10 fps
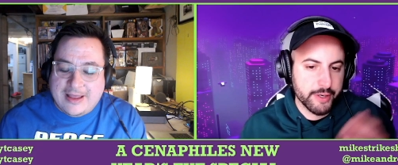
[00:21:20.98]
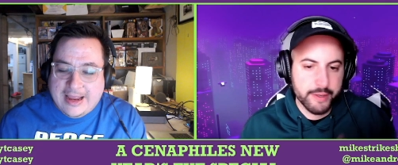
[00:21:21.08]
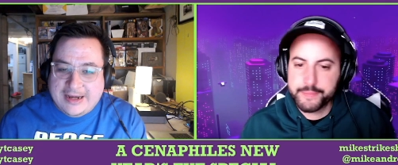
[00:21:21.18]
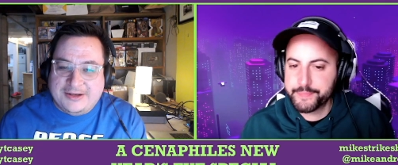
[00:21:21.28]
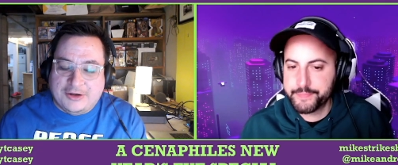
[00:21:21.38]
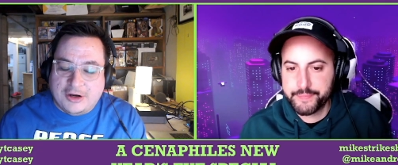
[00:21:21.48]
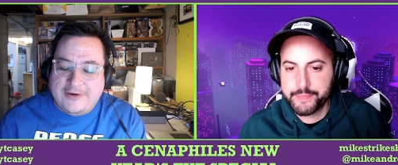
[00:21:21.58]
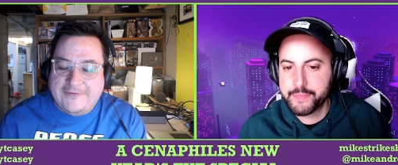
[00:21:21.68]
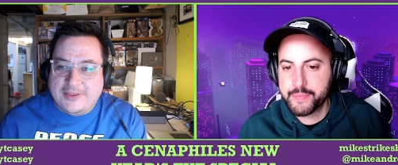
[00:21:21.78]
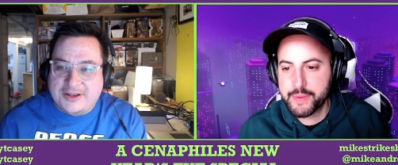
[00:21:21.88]
Speaker 1: It's
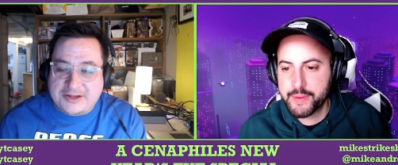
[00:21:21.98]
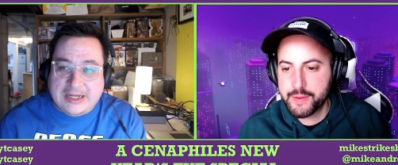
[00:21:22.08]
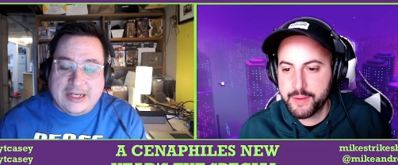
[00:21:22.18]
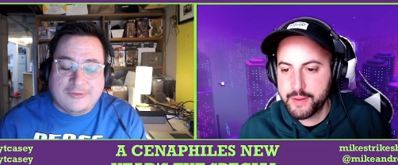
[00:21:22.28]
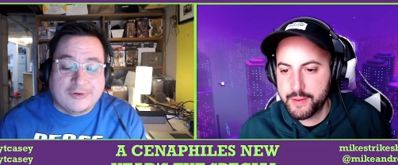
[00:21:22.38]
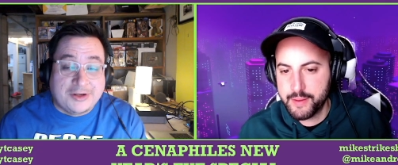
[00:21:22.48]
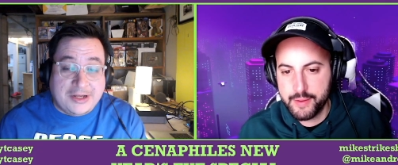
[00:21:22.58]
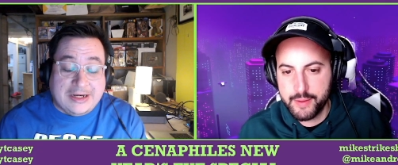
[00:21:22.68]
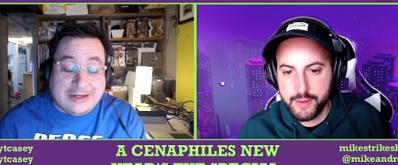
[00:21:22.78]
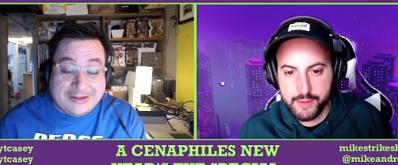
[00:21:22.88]
good for the scenes where
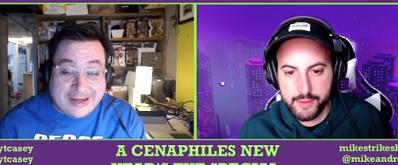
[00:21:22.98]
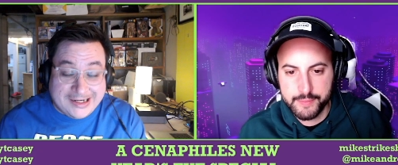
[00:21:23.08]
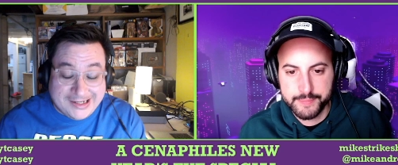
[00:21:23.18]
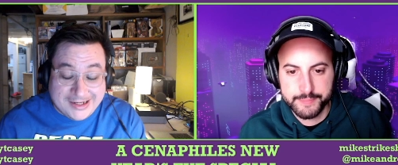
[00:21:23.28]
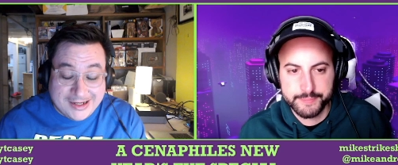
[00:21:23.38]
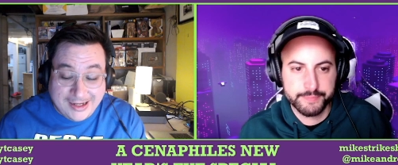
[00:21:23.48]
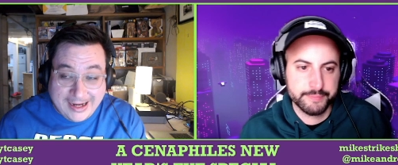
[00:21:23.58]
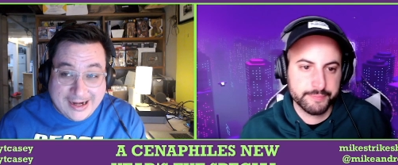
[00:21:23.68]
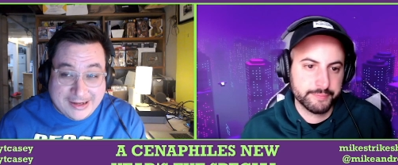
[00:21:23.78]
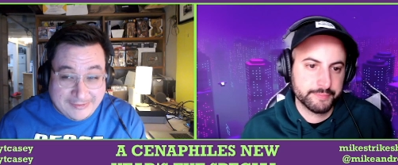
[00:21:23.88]
Cena's in it,
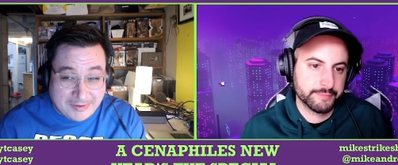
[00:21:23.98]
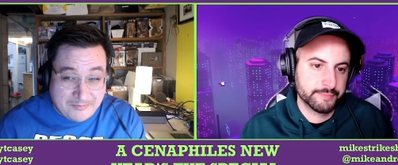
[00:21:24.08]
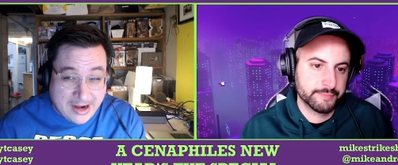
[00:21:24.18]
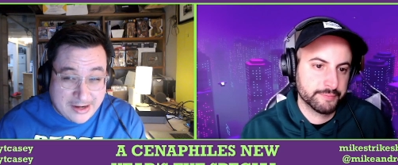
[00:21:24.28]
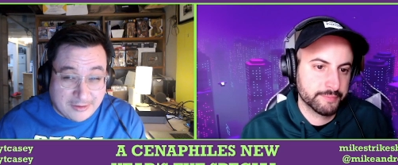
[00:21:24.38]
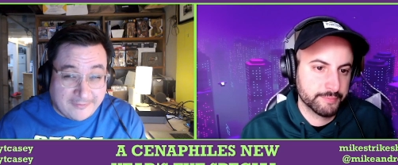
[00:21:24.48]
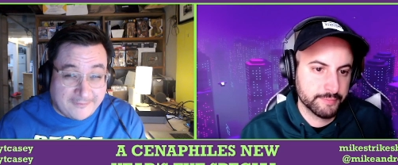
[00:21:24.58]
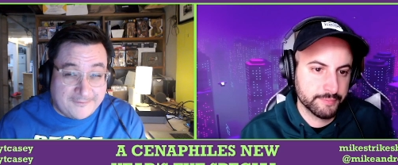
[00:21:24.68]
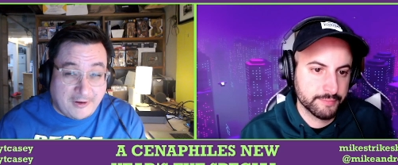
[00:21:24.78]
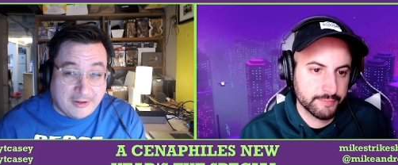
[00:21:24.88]
and it's even better for
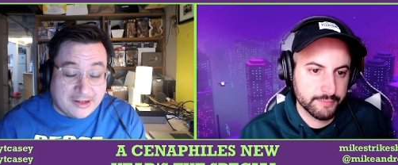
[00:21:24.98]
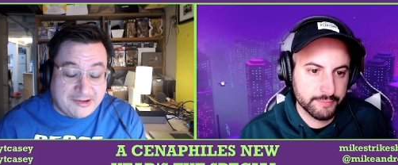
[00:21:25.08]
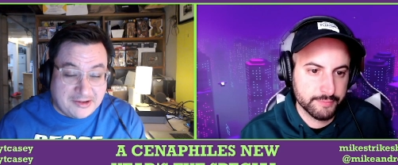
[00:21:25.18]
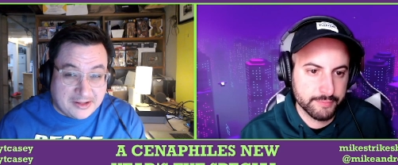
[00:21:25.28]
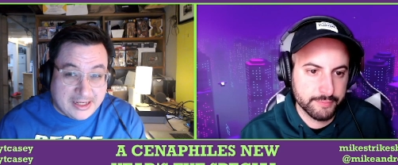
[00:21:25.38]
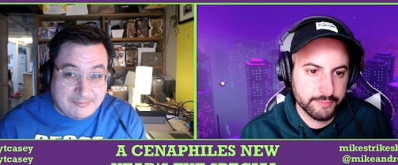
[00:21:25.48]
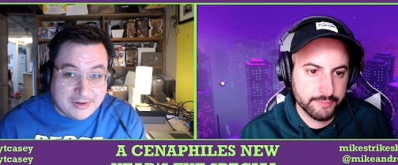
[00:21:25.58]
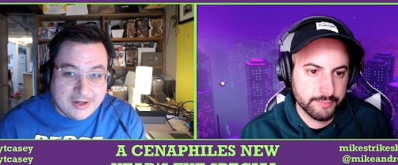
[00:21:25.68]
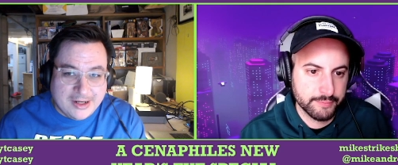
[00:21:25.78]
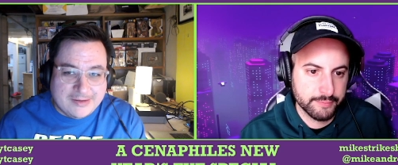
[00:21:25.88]
falling asleep
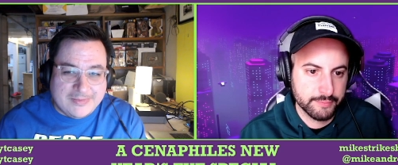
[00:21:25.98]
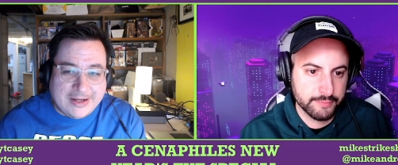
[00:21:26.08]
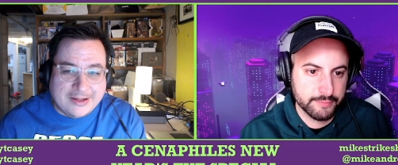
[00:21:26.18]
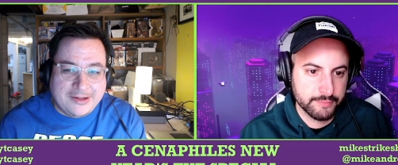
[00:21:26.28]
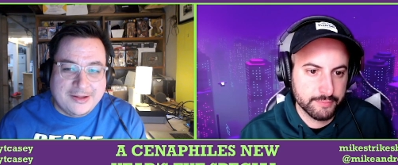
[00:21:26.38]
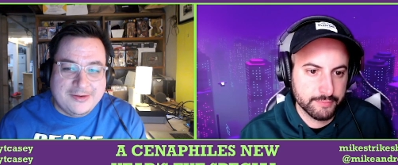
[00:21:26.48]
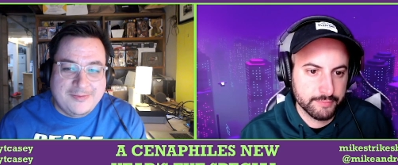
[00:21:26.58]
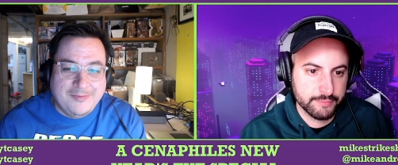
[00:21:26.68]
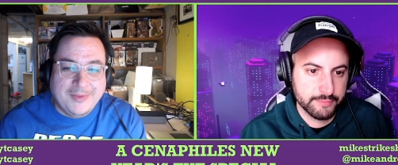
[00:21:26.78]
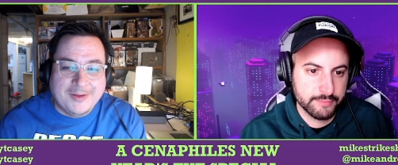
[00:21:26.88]
because the
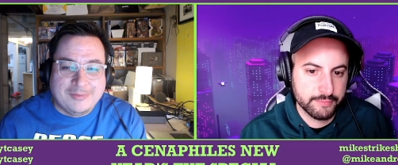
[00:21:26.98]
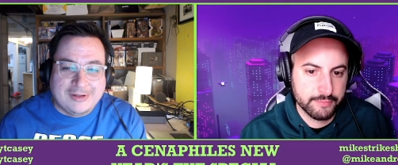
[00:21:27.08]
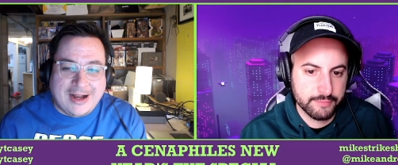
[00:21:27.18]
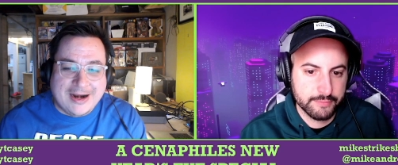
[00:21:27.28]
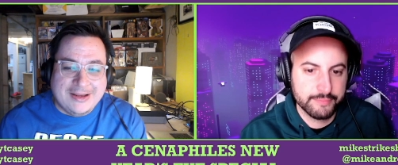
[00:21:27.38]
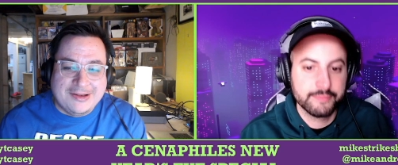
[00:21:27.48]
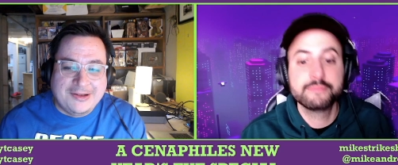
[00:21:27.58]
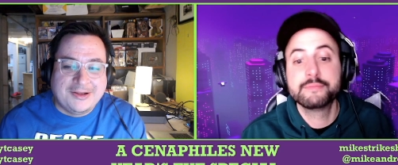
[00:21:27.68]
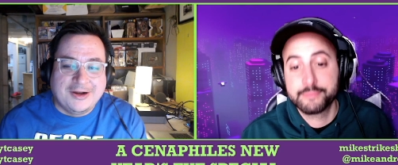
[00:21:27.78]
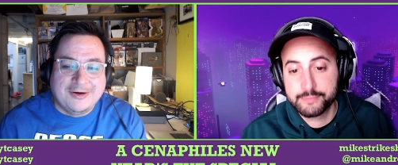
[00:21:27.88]
the plot is
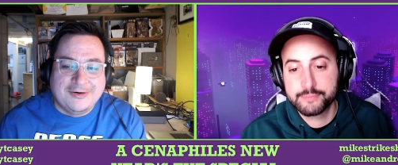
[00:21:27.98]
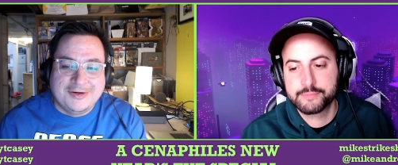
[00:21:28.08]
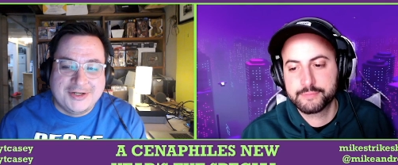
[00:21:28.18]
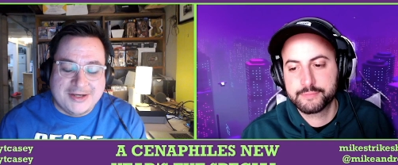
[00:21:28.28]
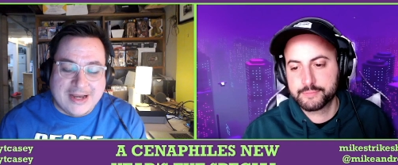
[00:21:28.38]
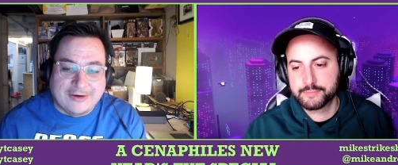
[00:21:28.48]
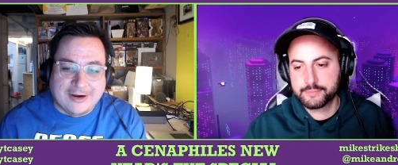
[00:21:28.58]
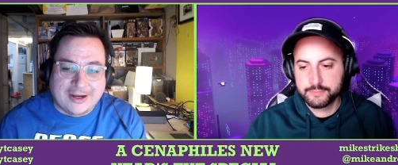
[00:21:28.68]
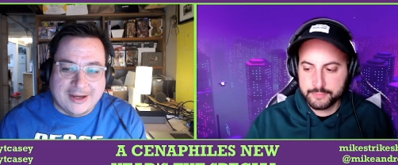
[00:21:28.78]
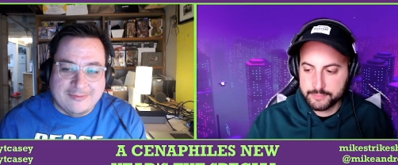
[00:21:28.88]
so
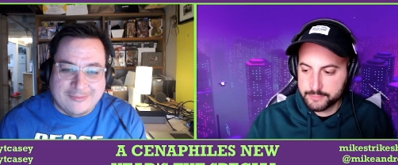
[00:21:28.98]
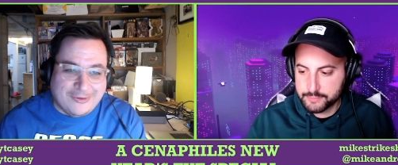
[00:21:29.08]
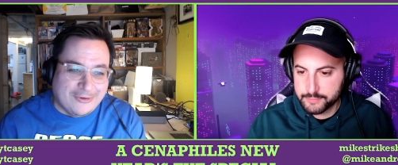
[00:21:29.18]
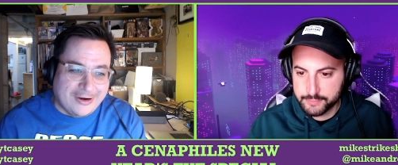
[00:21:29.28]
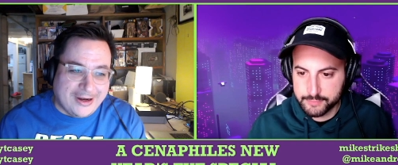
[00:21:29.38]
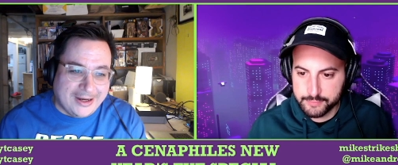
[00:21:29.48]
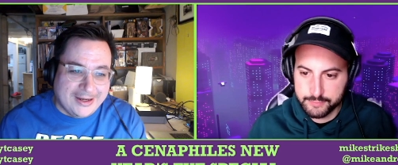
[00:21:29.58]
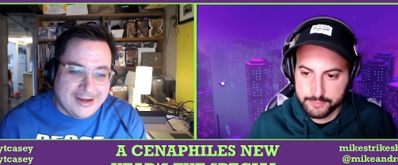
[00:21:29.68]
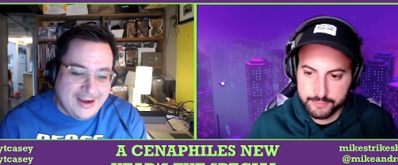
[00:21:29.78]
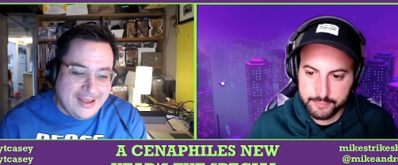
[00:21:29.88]
generic and boring
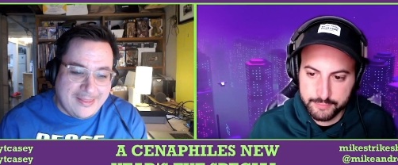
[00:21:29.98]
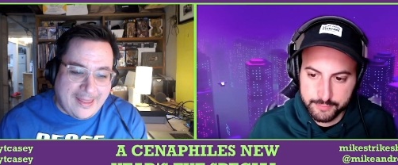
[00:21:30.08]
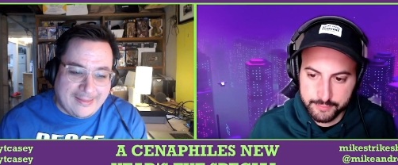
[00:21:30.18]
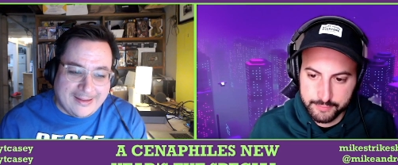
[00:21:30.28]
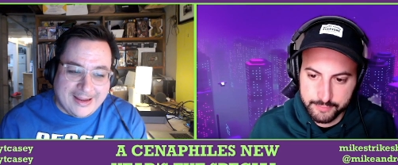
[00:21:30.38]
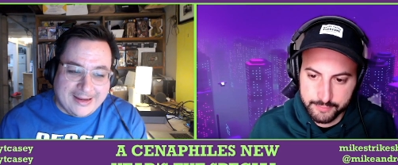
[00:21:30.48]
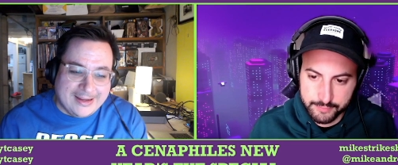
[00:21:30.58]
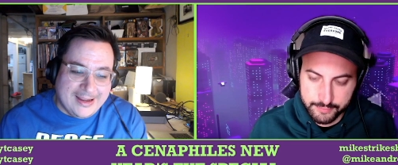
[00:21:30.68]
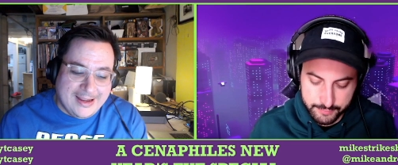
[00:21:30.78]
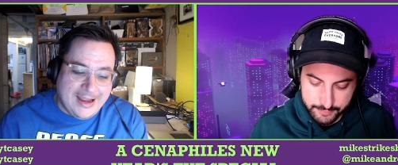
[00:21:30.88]
that like
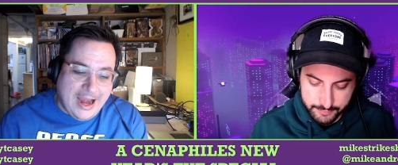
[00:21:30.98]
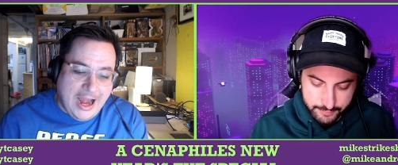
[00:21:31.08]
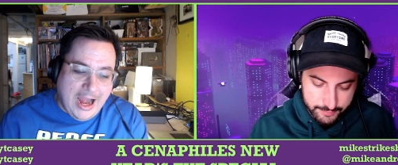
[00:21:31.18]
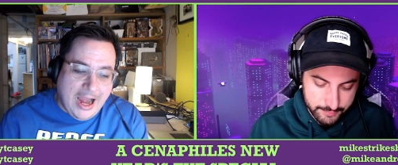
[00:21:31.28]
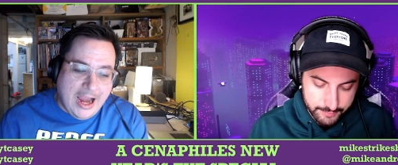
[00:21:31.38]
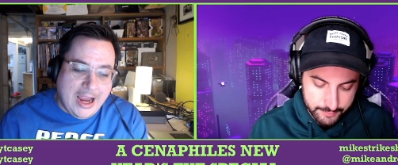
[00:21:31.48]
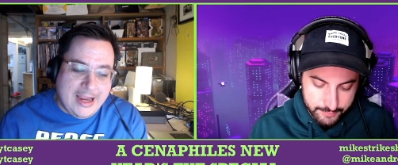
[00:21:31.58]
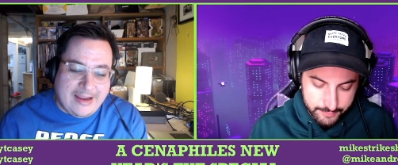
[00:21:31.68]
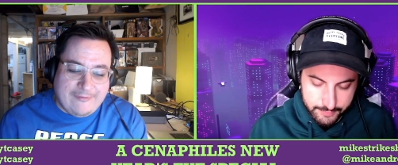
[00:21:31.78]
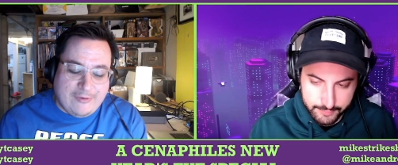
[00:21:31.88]

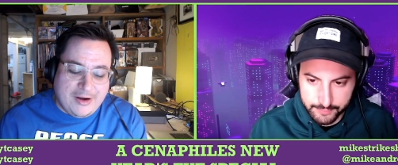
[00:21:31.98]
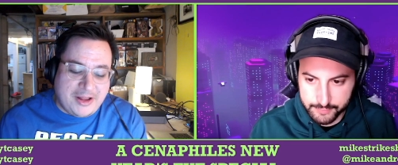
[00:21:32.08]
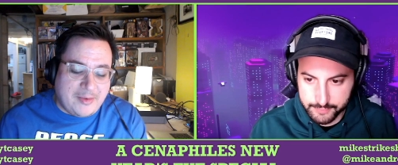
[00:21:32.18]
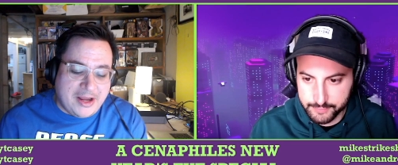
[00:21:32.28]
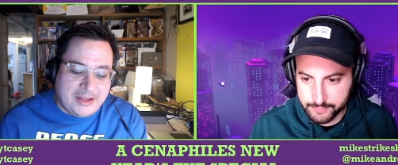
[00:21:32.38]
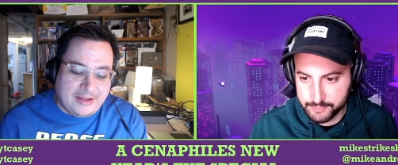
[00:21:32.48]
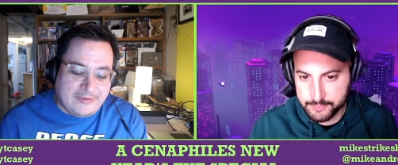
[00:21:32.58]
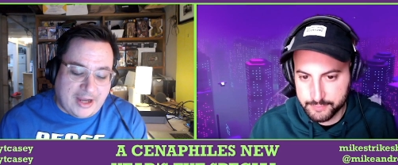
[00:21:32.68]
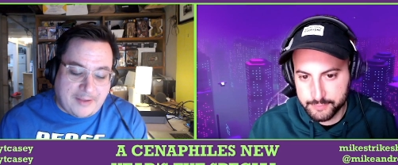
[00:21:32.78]
even when somebody's delivering a